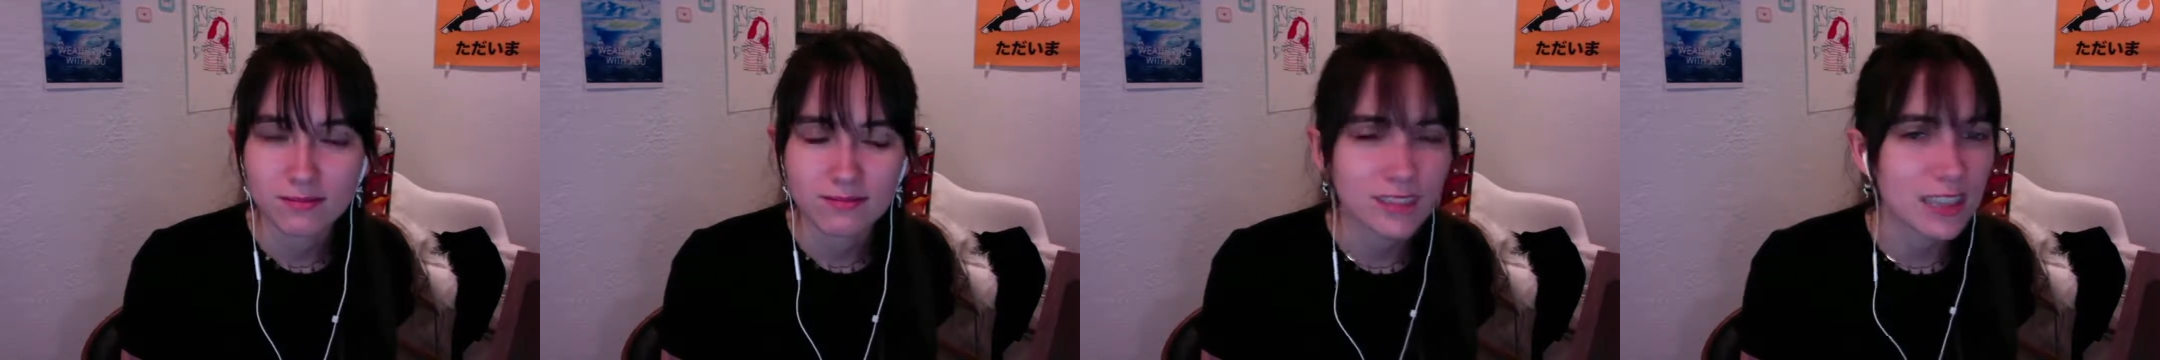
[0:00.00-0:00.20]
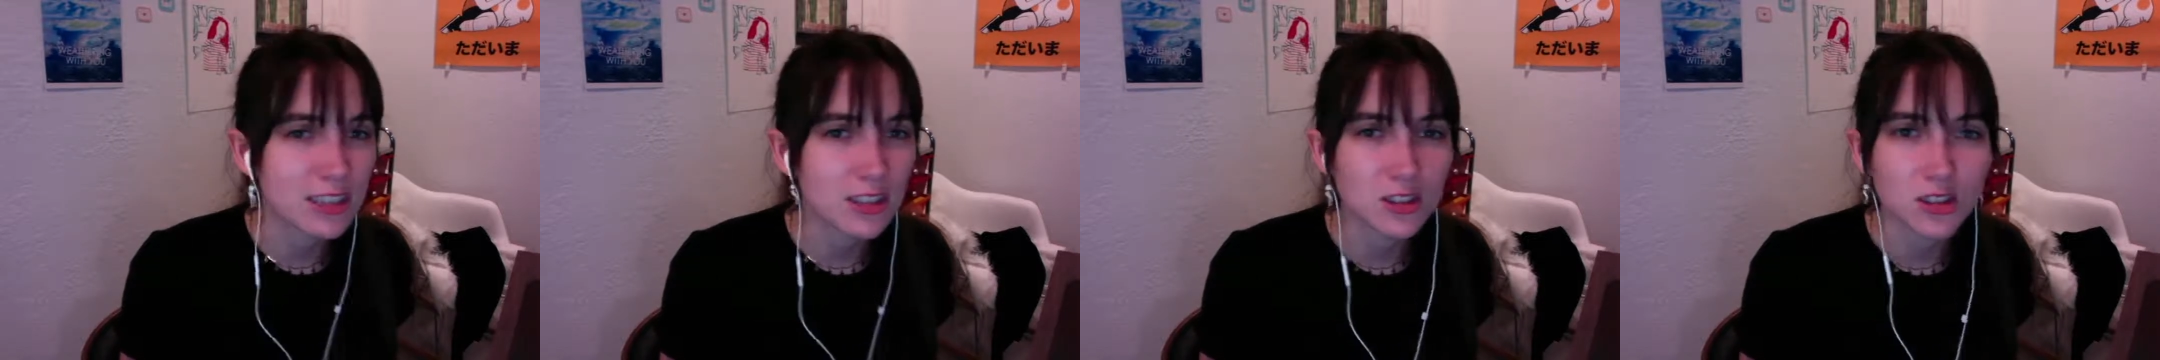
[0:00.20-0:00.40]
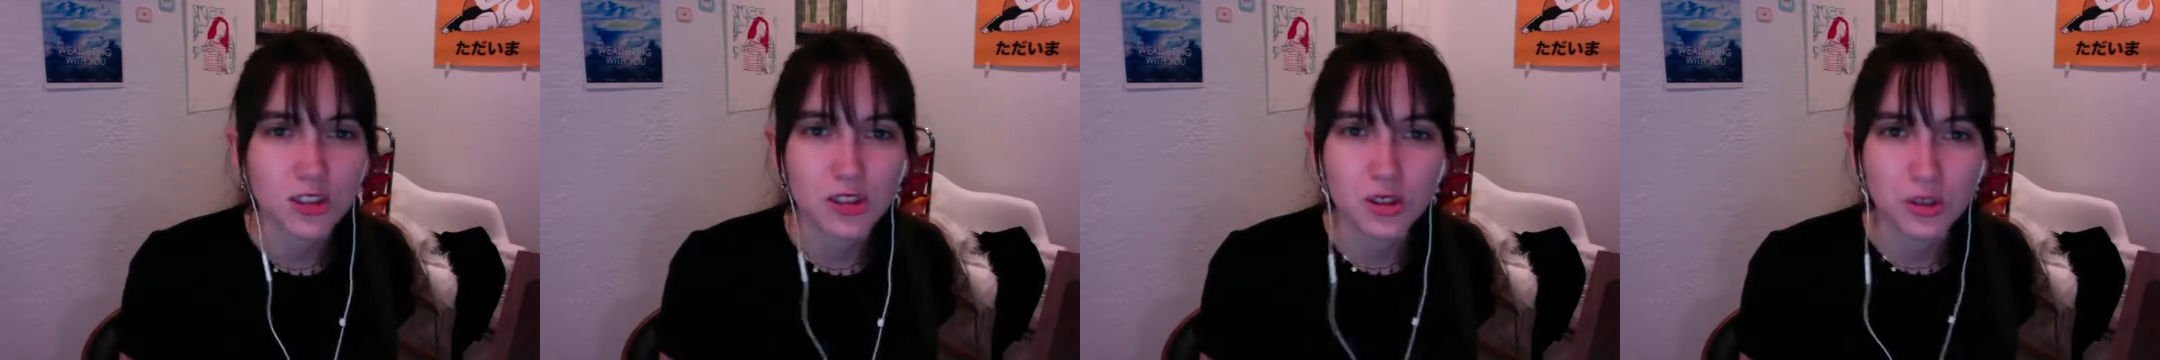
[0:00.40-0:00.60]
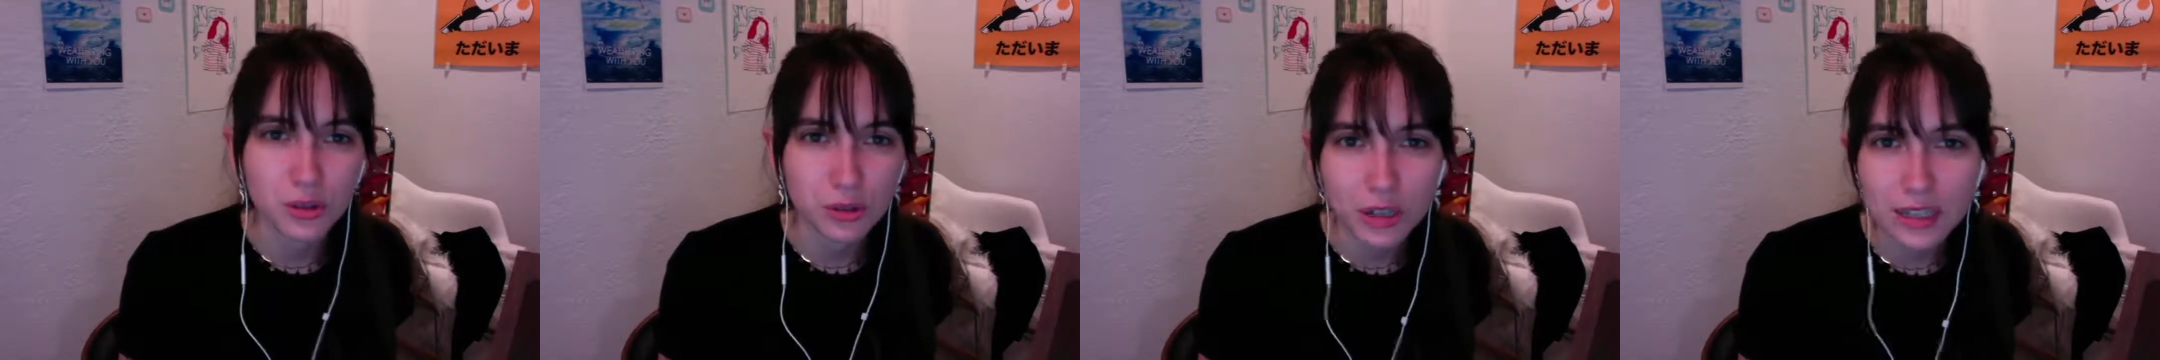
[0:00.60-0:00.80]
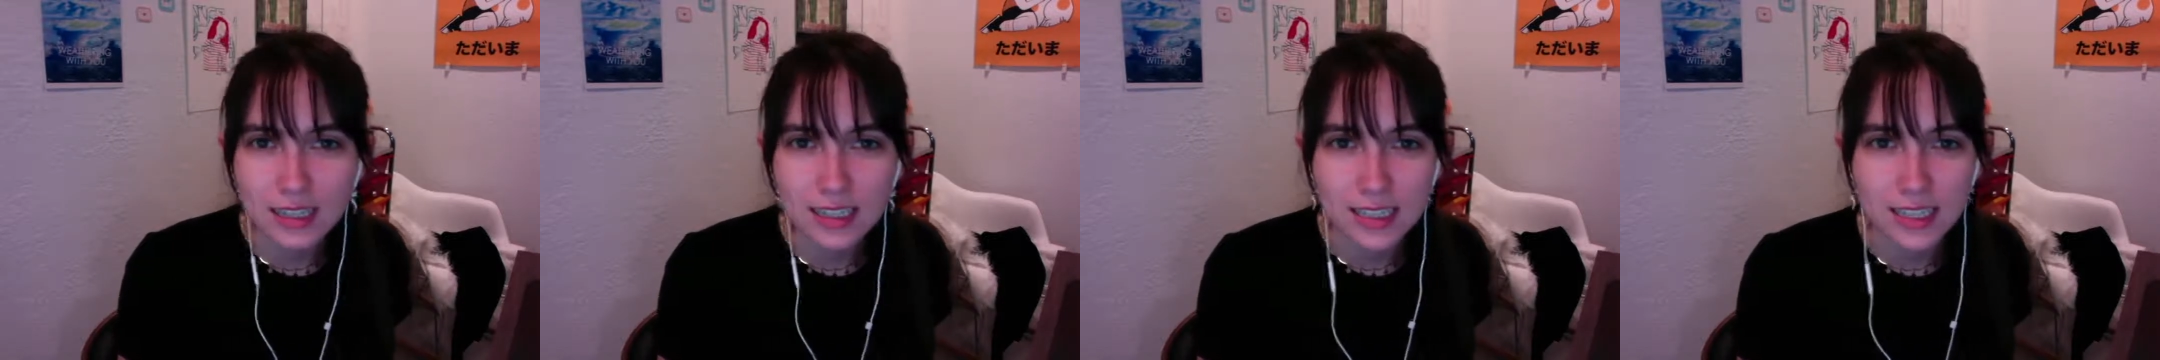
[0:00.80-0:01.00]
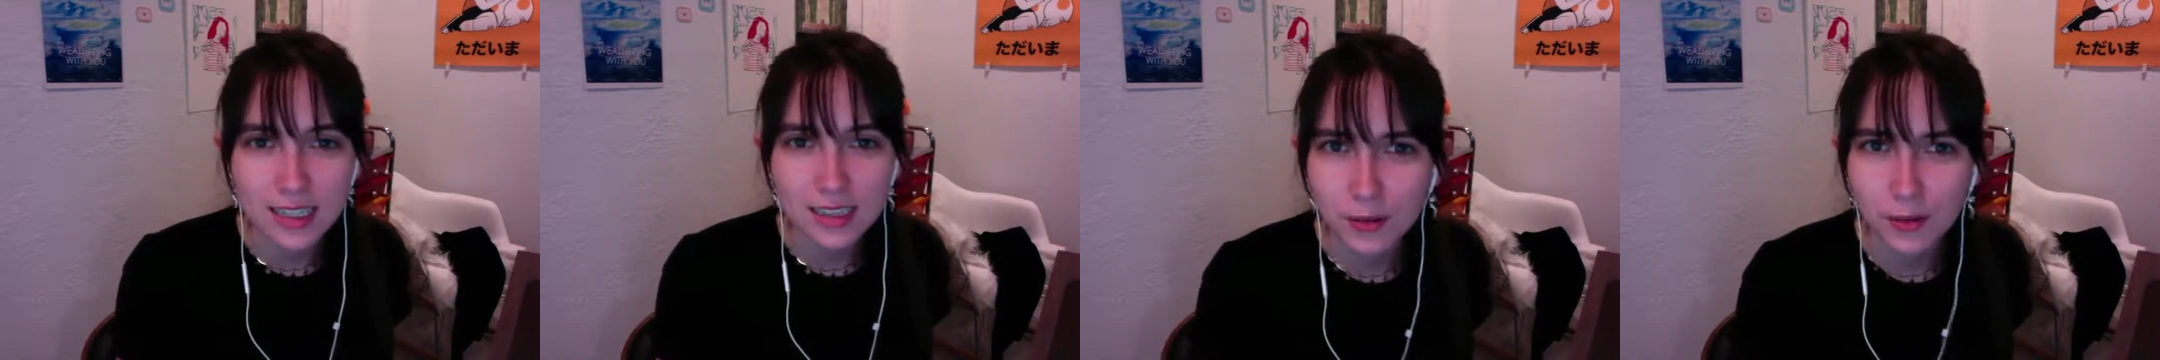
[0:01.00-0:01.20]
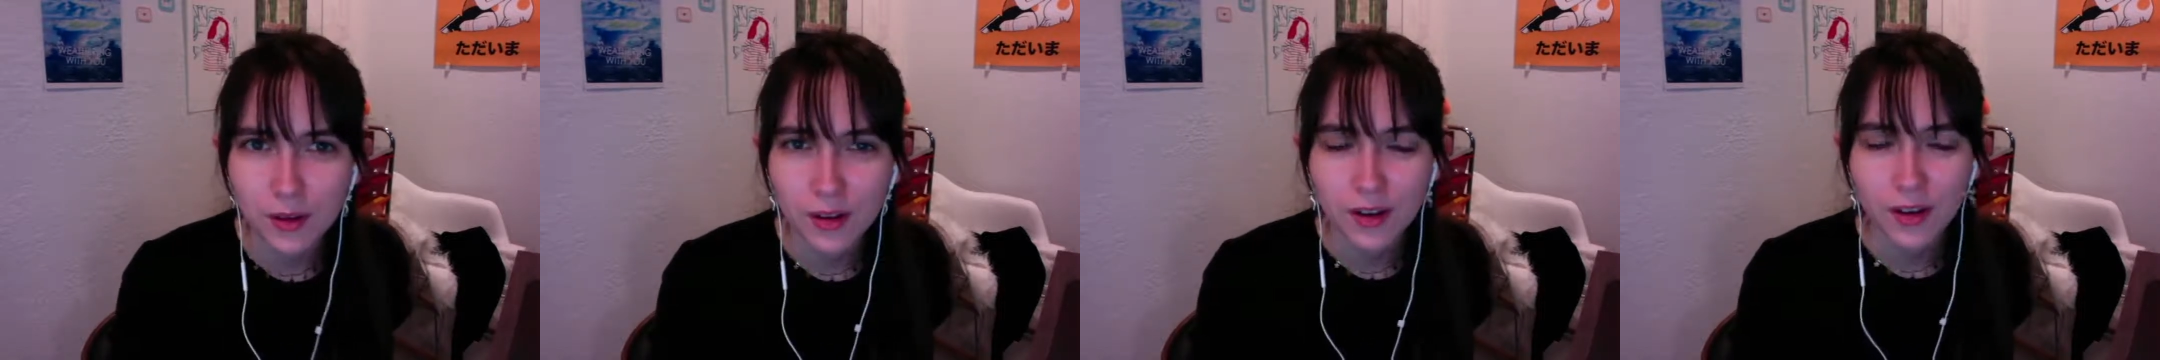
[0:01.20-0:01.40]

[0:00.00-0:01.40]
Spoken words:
That's just crazy.